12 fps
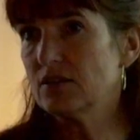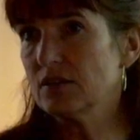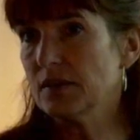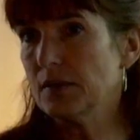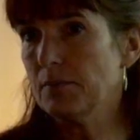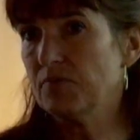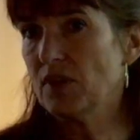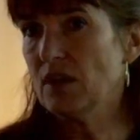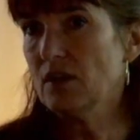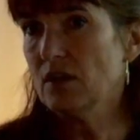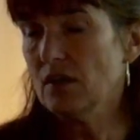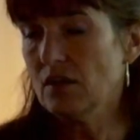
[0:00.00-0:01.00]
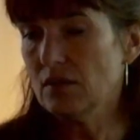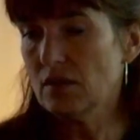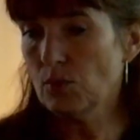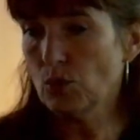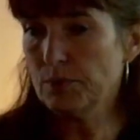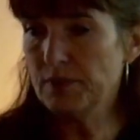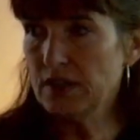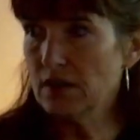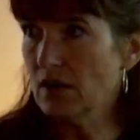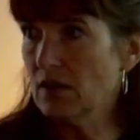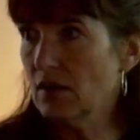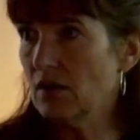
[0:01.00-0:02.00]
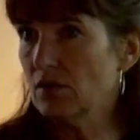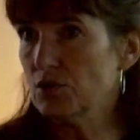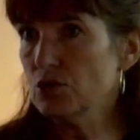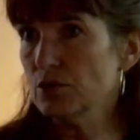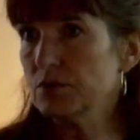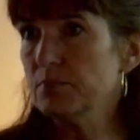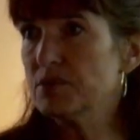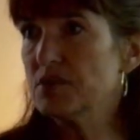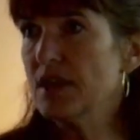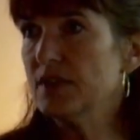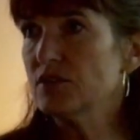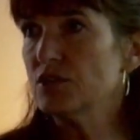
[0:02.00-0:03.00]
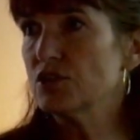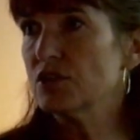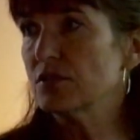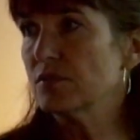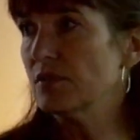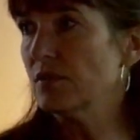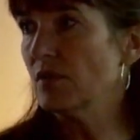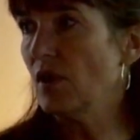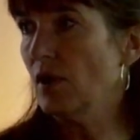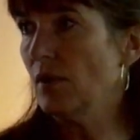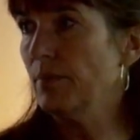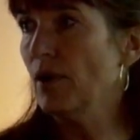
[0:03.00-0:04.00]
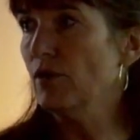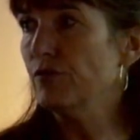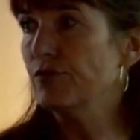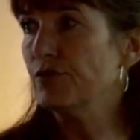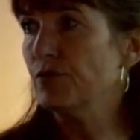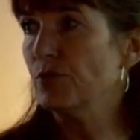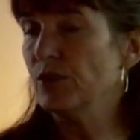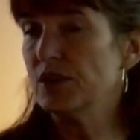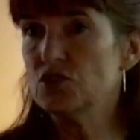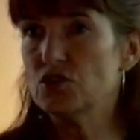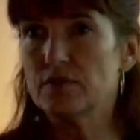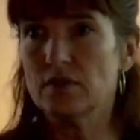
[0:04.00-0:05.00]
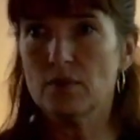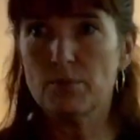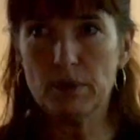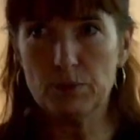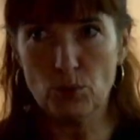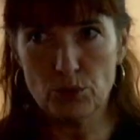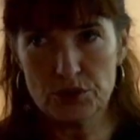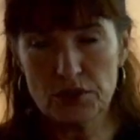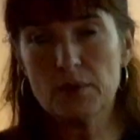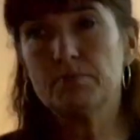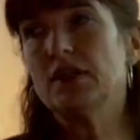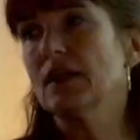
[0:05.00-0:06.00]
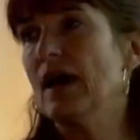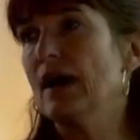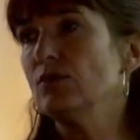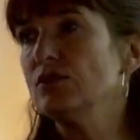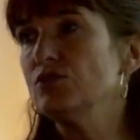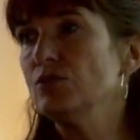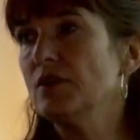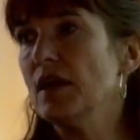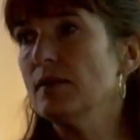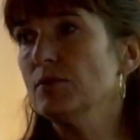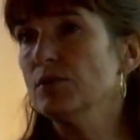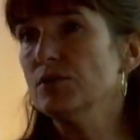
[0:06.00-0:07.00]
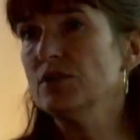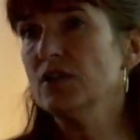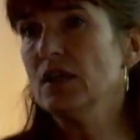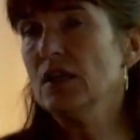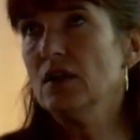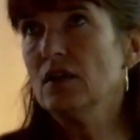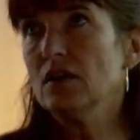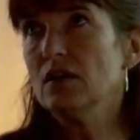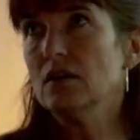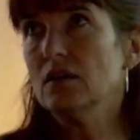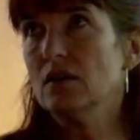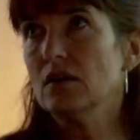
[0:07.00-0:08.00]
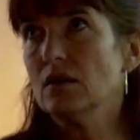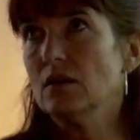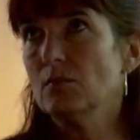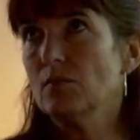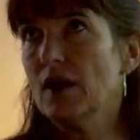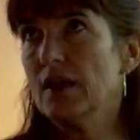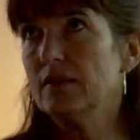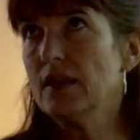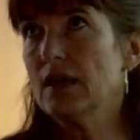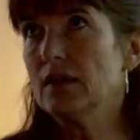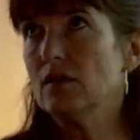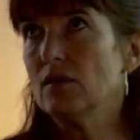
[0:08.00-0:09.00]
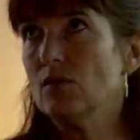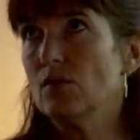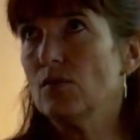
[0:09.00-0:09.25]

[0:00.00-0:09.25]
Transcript: there would be a certain percentage above which people would not be allowed into a neighborhood, and then